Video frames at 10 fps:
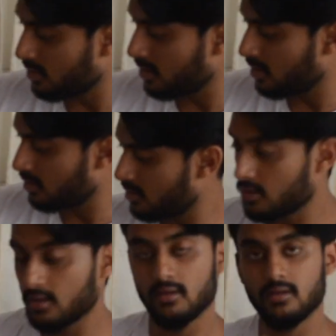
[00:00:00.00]
they
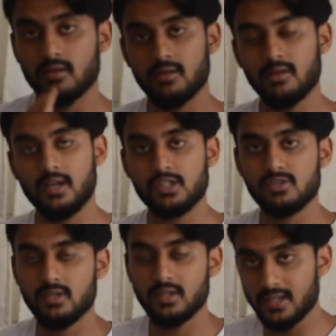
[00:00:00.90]
uh,
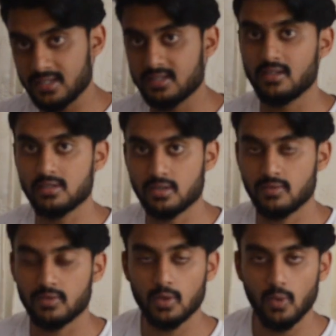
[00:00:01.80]
actually test this
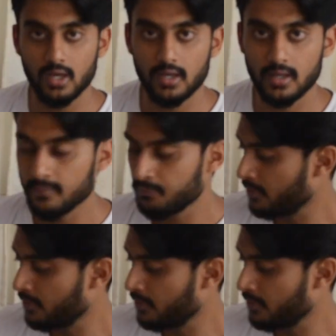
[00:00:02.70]
for the quality.